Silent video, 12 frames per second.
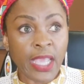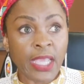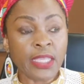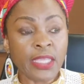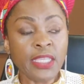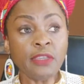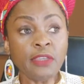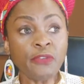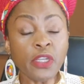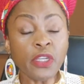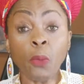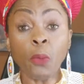
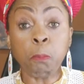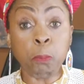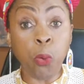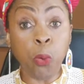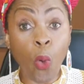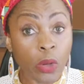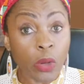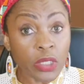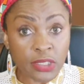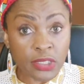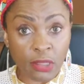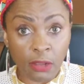Even the
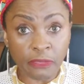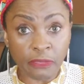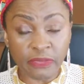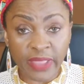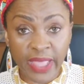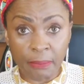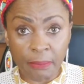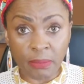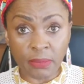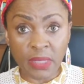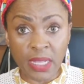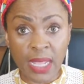poorest of them,
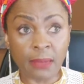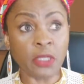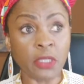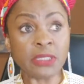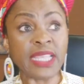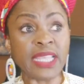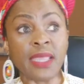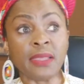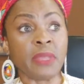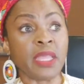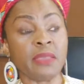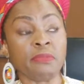I'm not saying
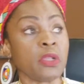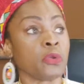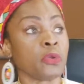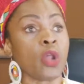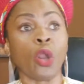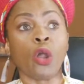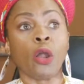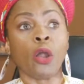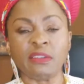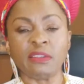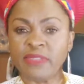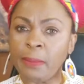maybe not all
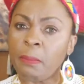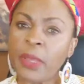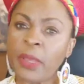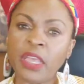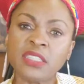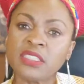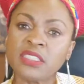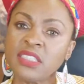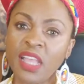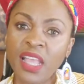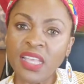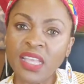of them, but
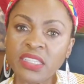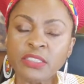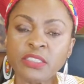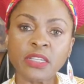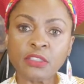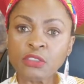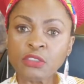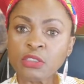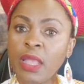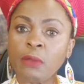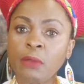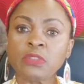it's a country
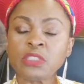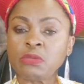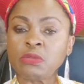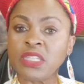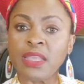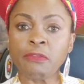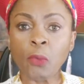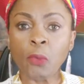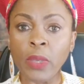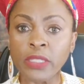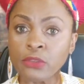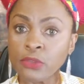I wish we never
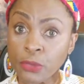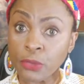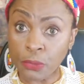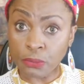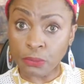went to.